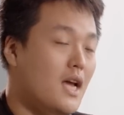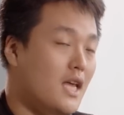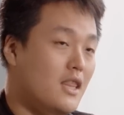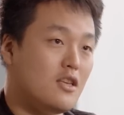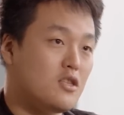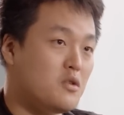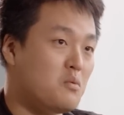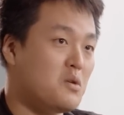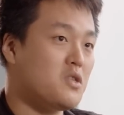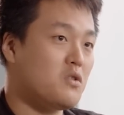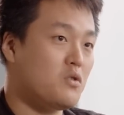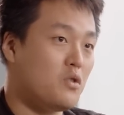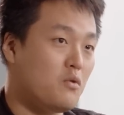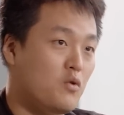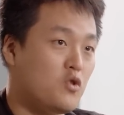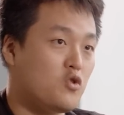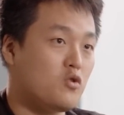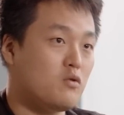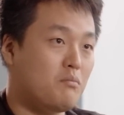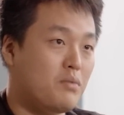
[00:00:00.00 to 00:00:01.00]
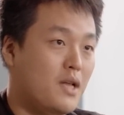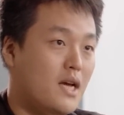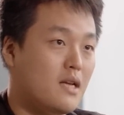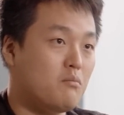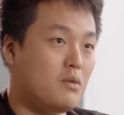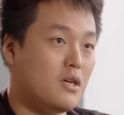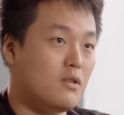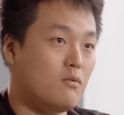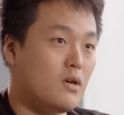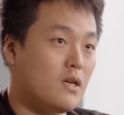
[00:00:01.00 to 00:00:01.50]
And this wasn't the original
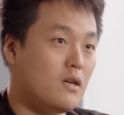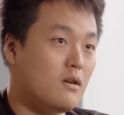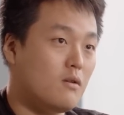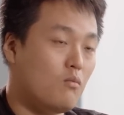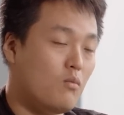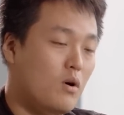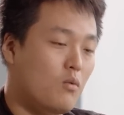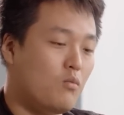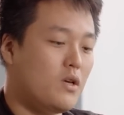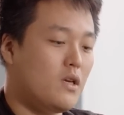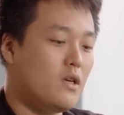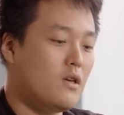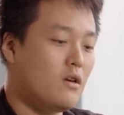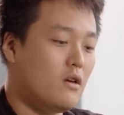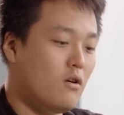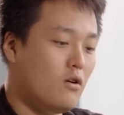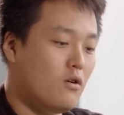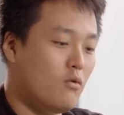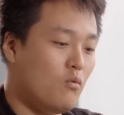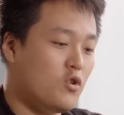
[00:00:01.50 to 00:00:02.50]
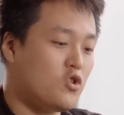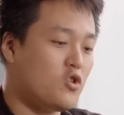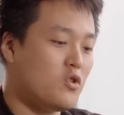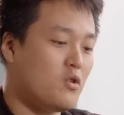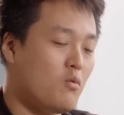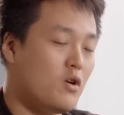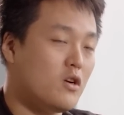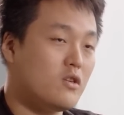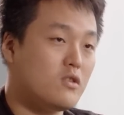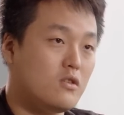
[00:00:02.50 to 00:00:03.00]
plan, by the way. What we
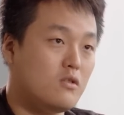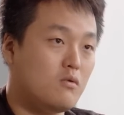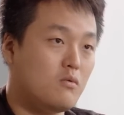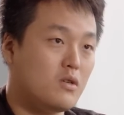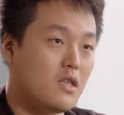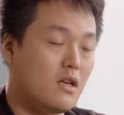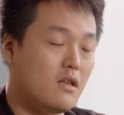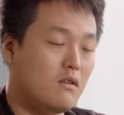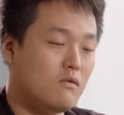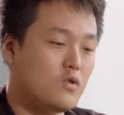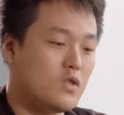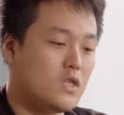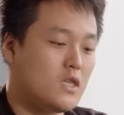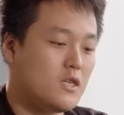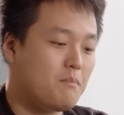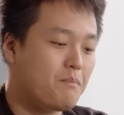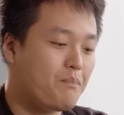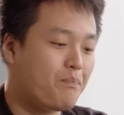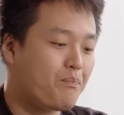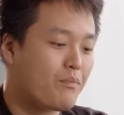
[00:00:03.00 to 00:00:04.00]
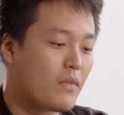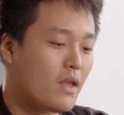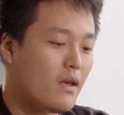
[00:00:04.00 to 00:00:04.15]
originally wanted to do with LFG